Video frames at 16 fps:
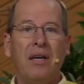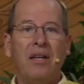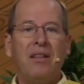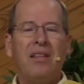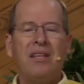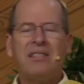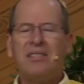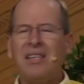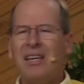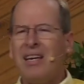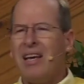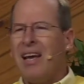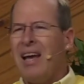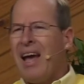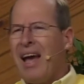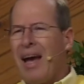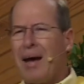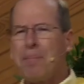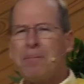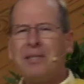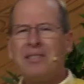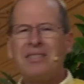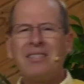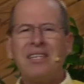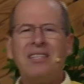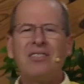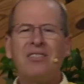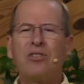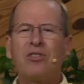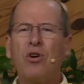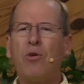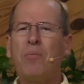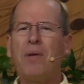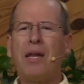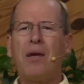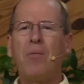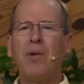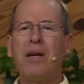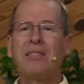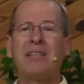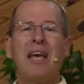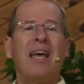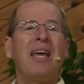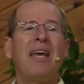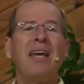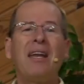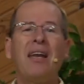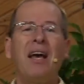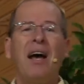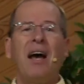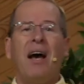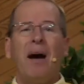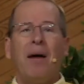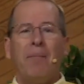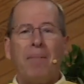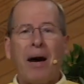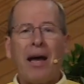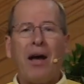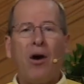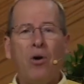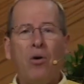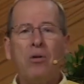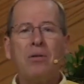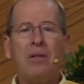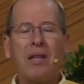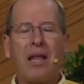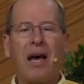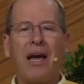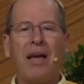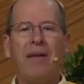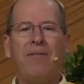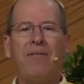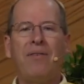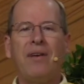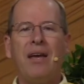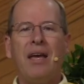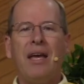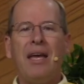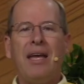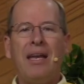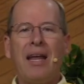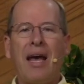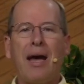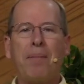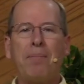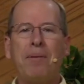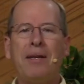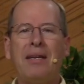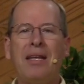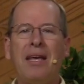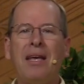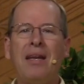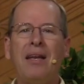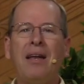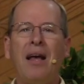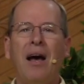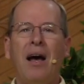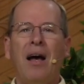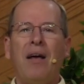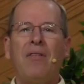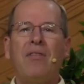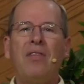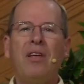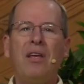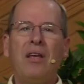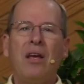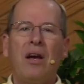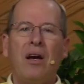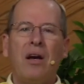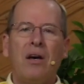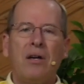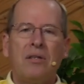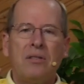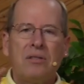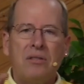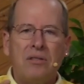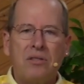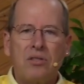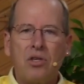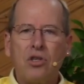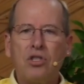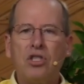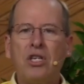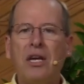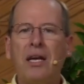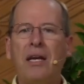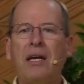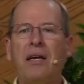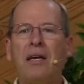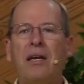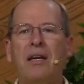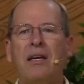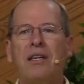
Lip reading: This happens in so many ways. In my own life, it happened in the searching